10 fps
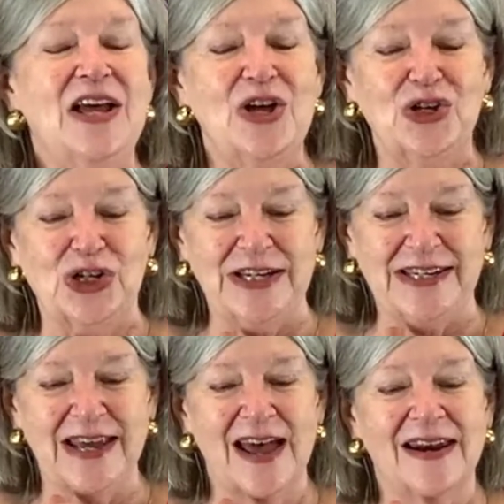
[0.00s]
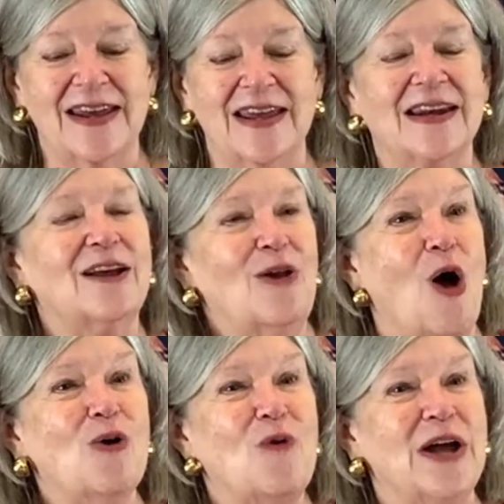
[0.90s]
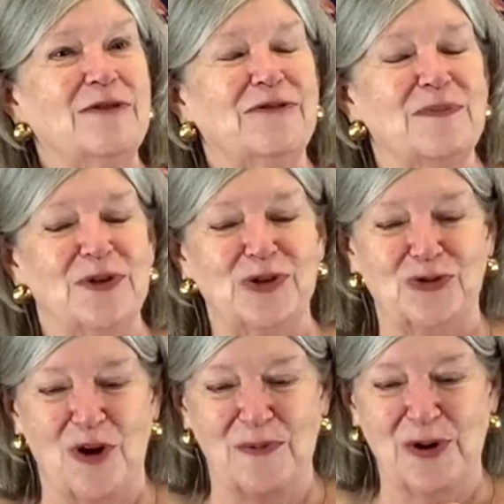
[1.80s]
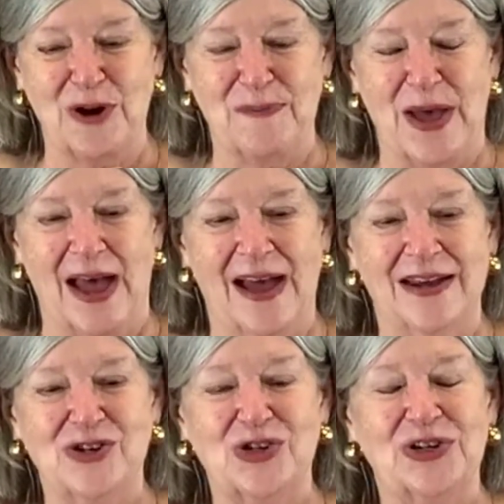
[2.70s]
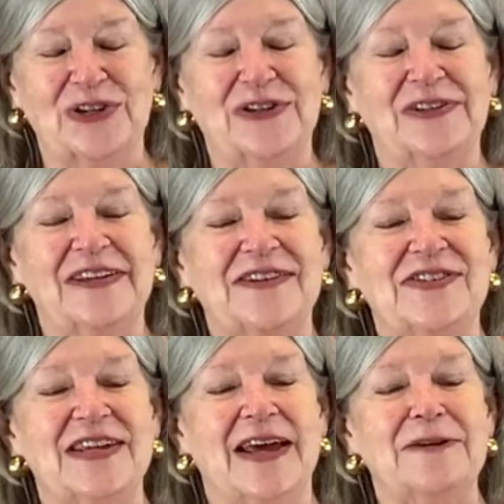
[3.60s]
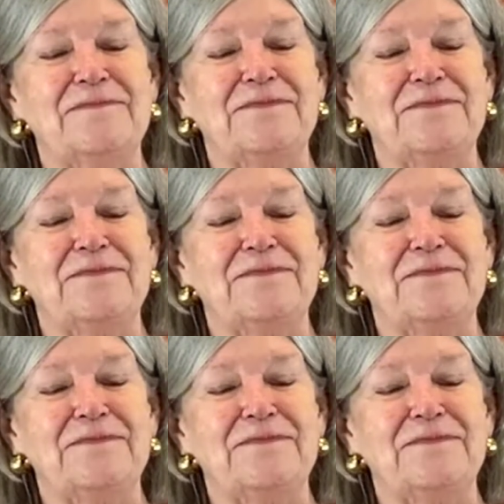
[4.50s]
She said in A Long Way from the Strawberry Patch, Leah said,